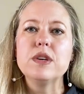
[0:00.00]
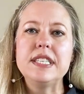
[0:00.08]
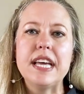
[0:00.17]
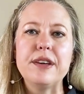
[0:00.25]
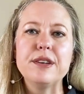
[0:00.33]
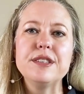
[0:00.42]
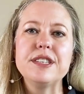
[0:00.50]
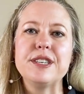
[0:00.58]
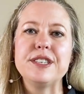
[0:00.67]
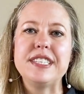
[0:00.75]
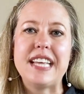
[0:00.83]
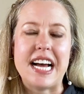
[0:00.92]
where sellers
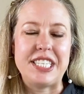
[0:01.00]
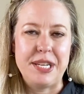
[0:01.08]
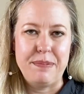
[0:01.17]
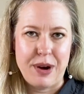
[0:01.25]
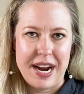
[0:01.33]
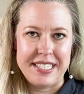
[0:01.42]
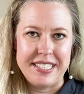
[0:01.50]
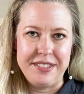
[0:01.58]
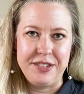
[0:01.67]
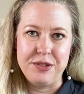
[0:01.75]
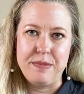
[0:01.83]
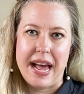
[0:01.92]
are slashing
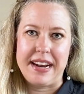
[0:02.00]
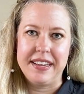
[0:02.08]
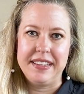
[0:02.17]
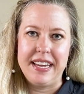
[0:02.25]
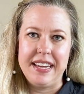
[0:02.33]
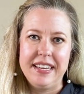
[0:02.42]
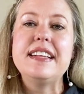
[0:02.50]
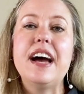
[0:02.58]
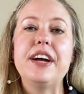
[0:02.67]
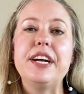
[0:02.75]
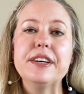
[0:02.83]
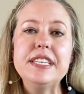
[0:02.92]
prices dramatically.
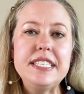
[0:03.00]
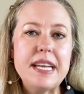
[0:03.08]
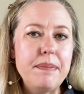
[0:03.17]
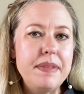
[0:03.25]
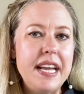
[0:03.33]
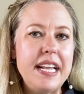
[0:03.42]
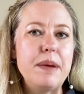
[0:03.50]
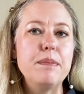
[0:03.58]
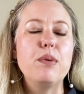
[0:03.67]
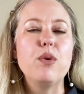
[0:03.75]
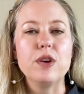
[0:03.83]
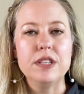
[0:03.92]
Now, here is something
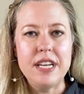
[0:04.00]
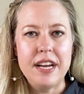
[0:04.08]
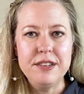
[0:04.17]
important to